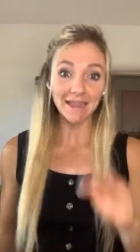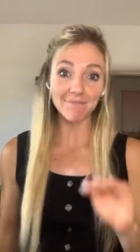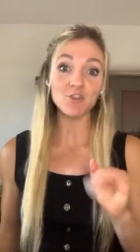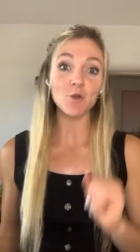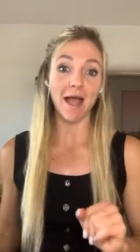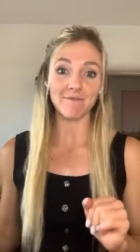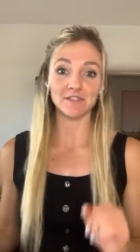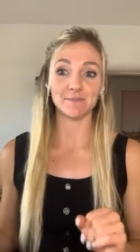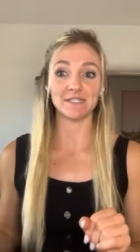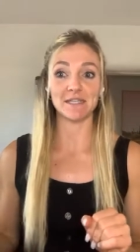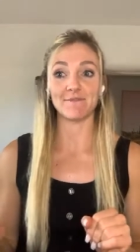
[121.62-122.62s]
if you have
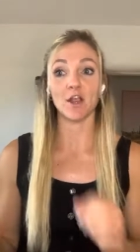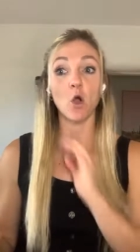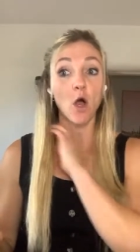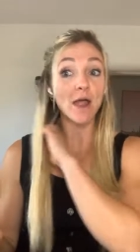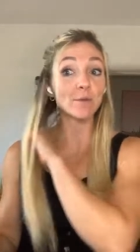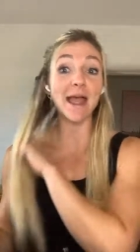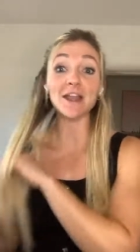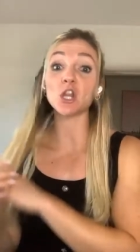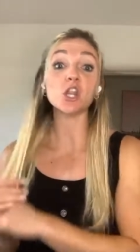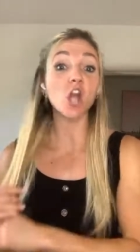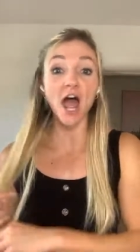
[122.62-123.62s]
a specific goal. And we
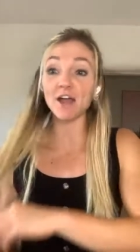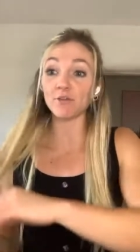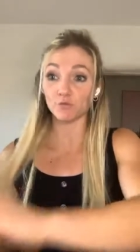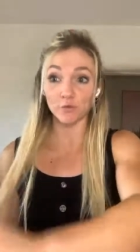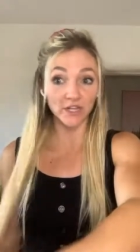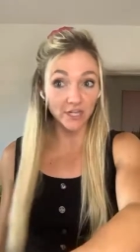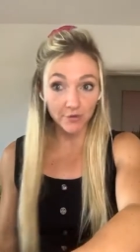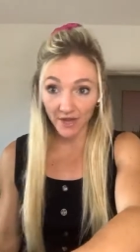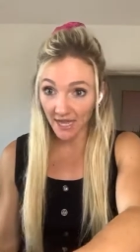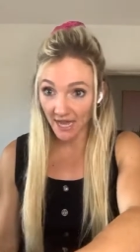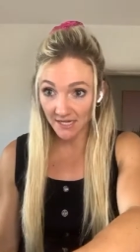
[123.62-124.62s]
had a lot of
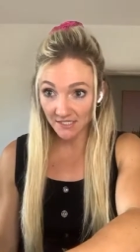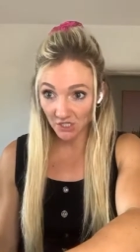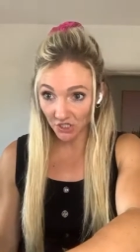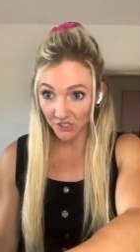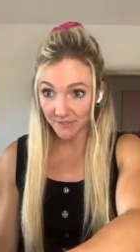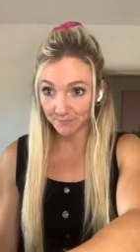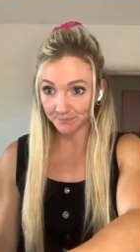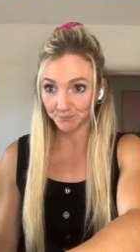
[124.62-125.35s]
really great answers.